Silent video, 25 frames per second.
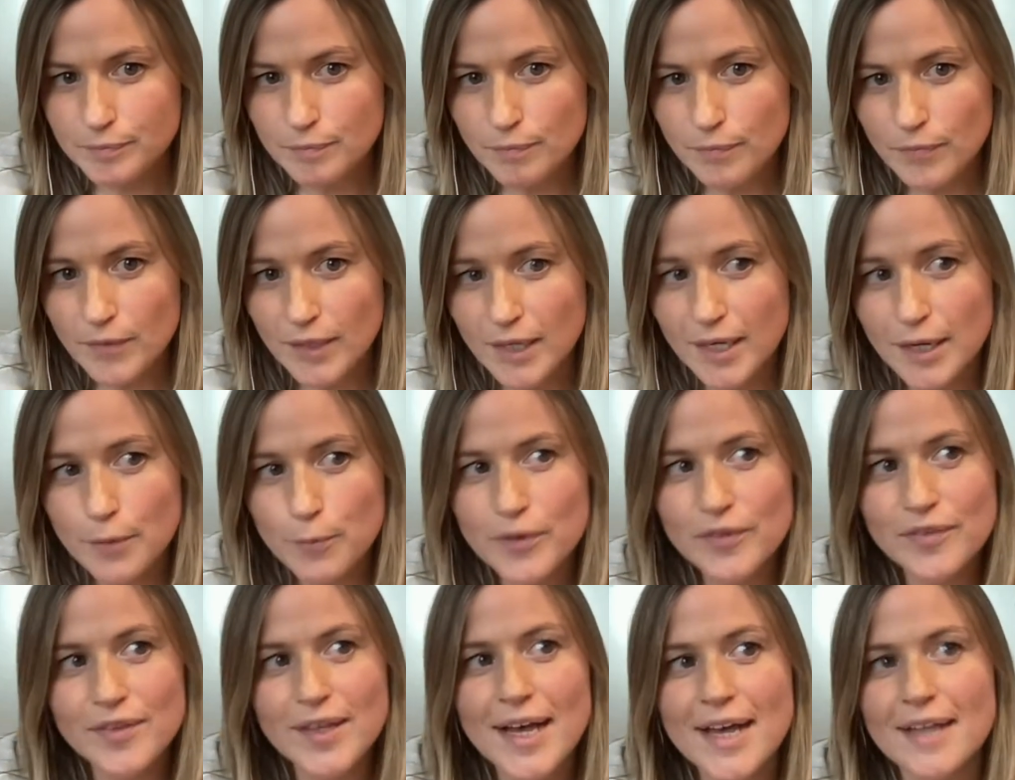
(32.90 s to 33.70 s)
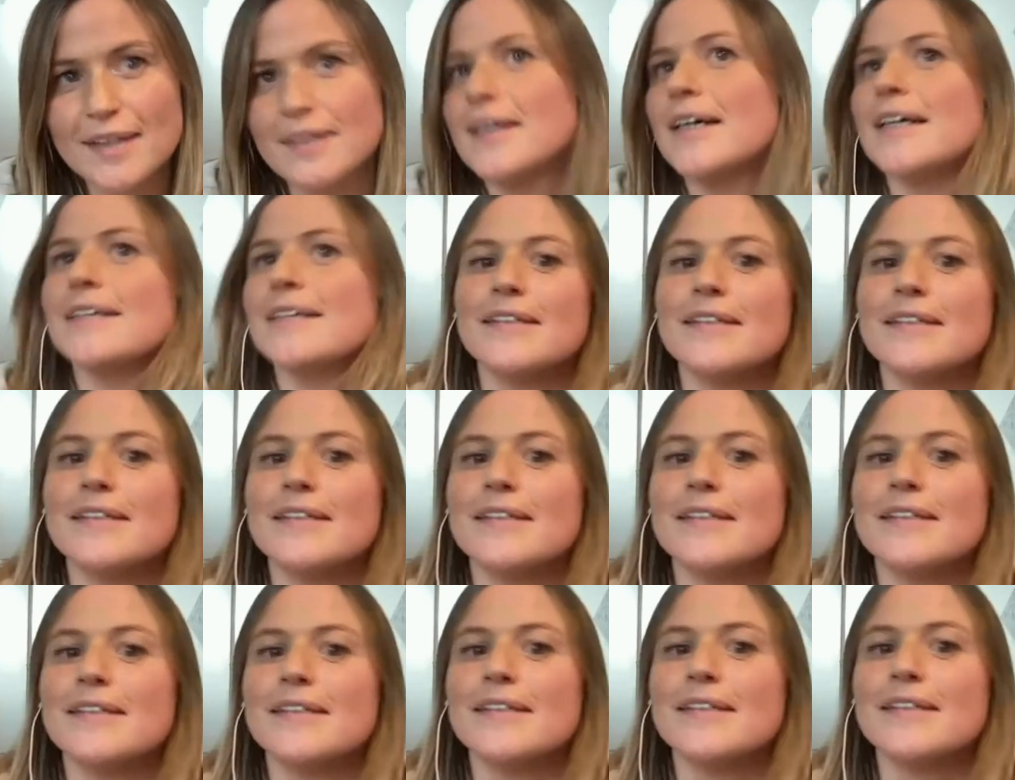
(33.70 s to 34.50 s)
It was there that I
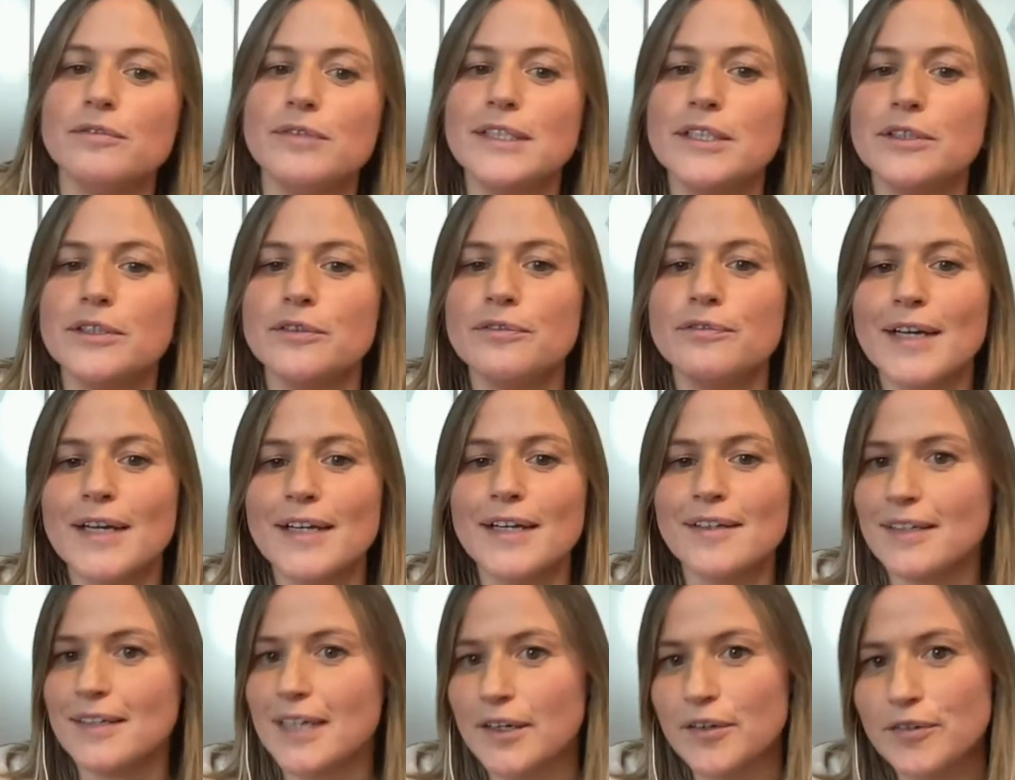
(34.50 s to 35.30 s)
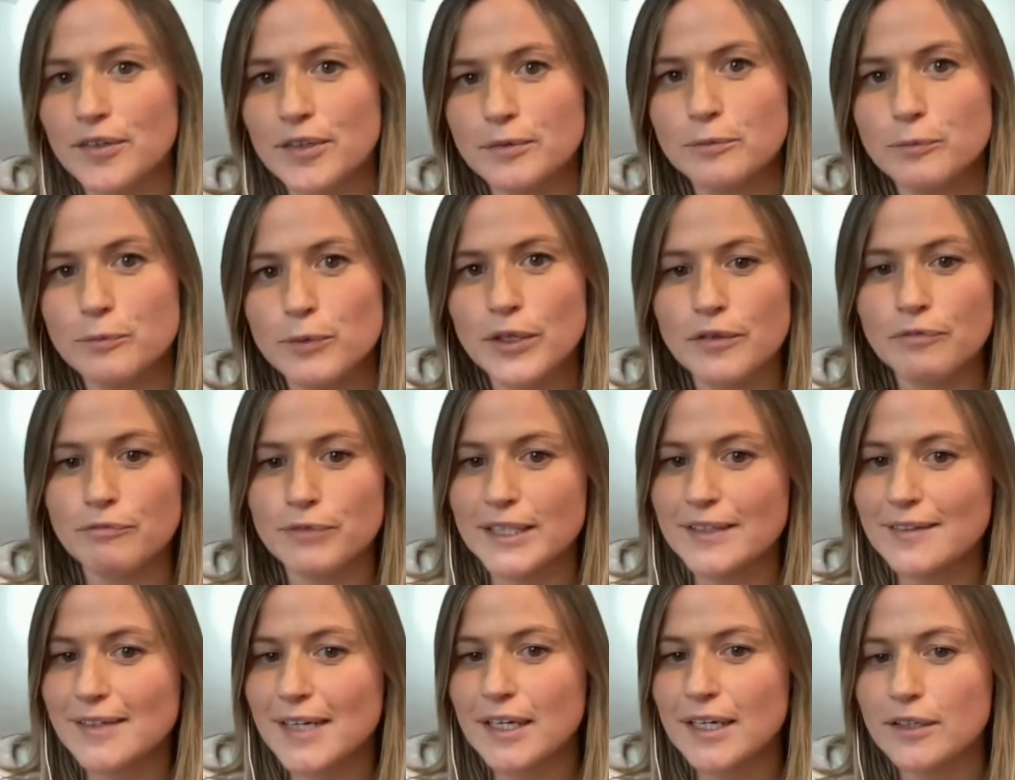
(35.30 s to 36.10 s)
developed a real fascination with
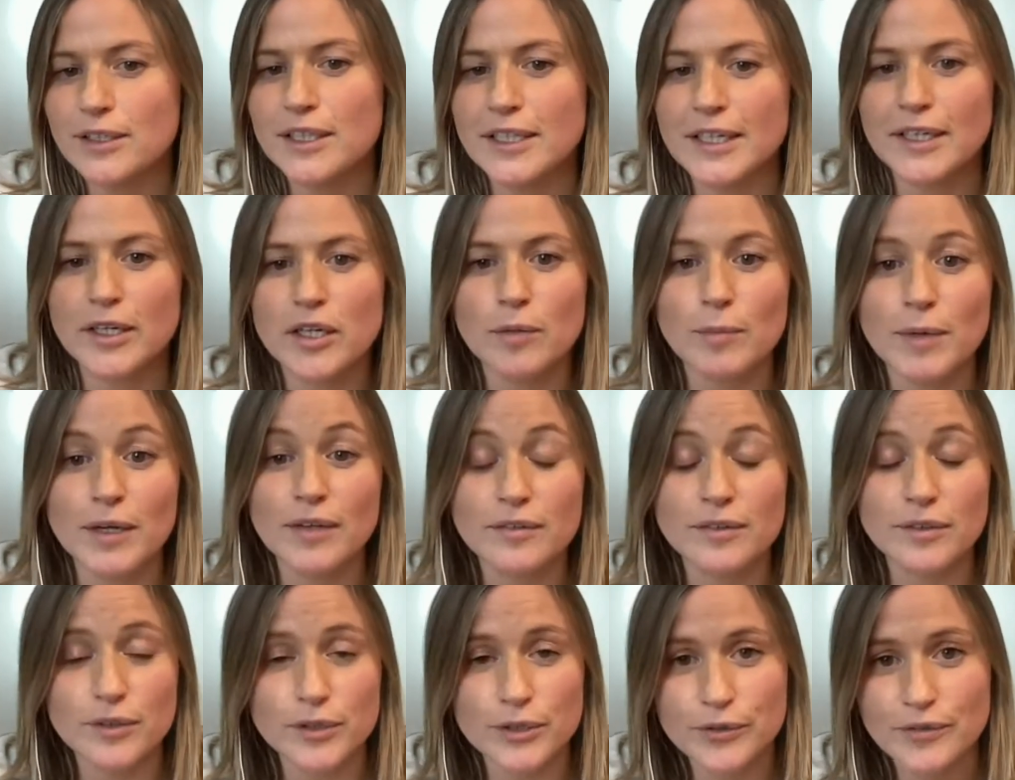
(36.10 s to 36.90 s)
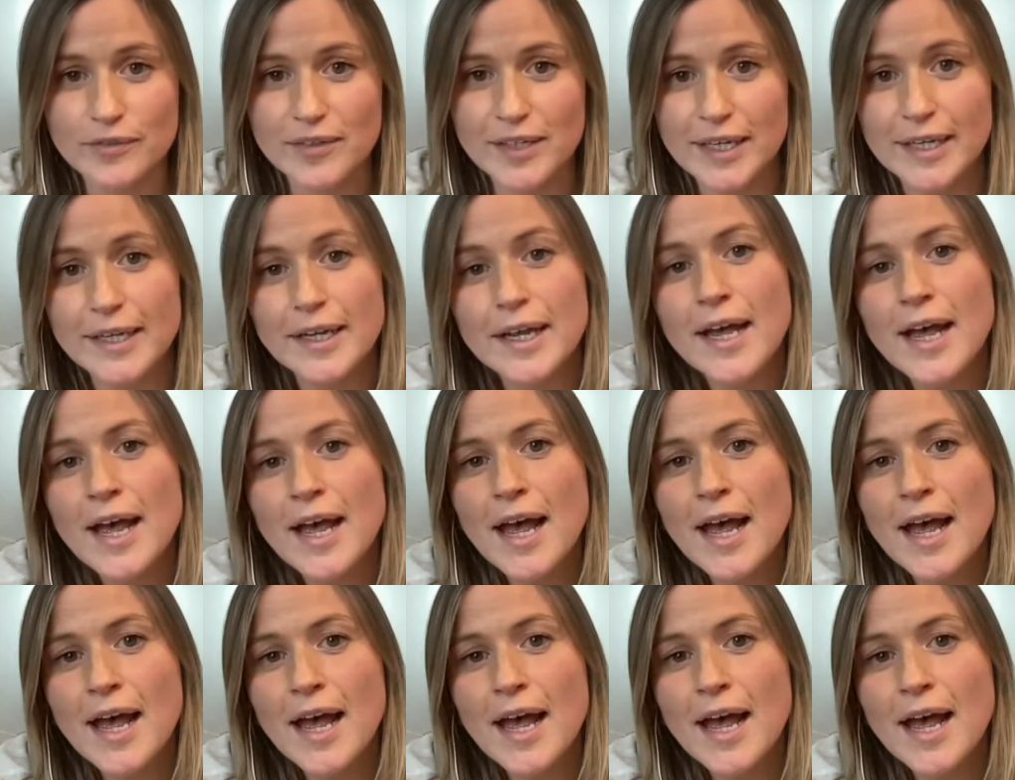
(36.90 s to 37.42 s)
retail and e-commerce loyalty,